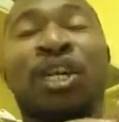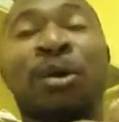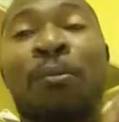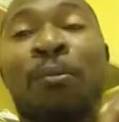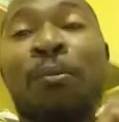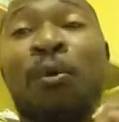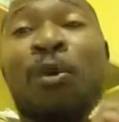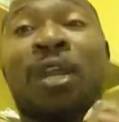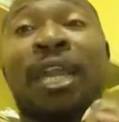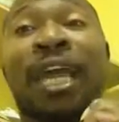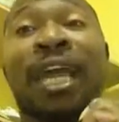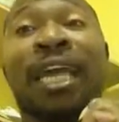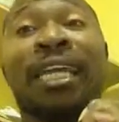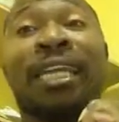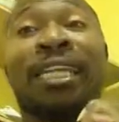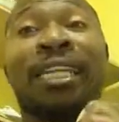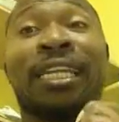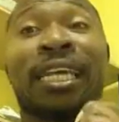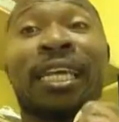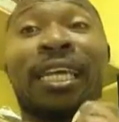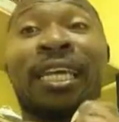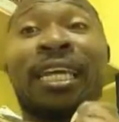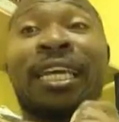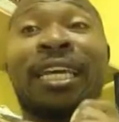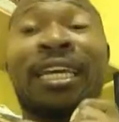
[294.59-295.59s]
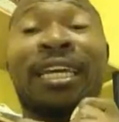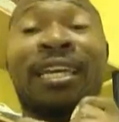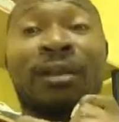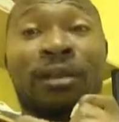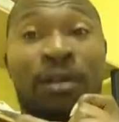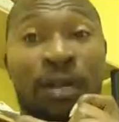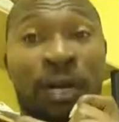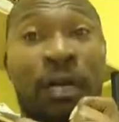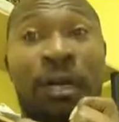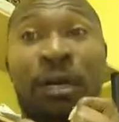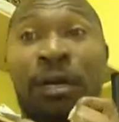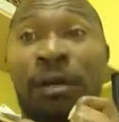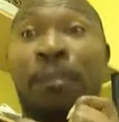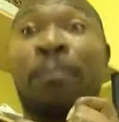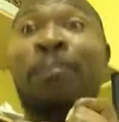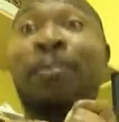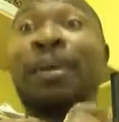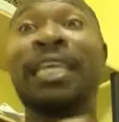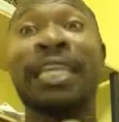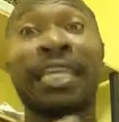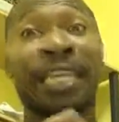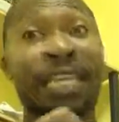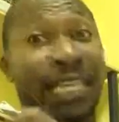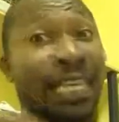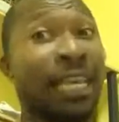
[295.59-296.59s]
to more likely uh,
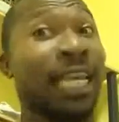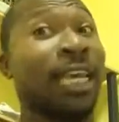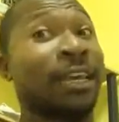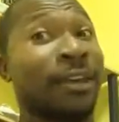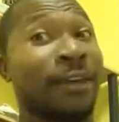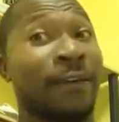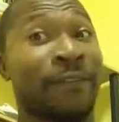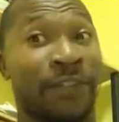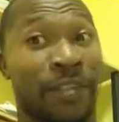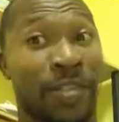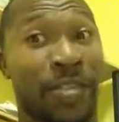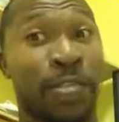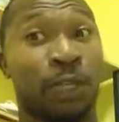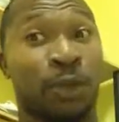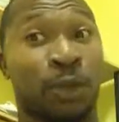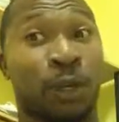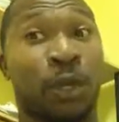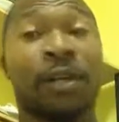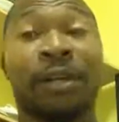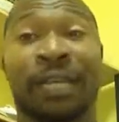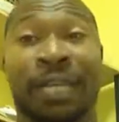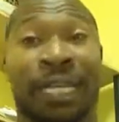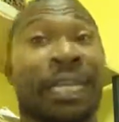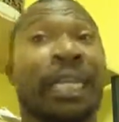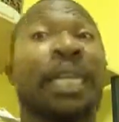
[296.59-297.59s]
be the king of Israel.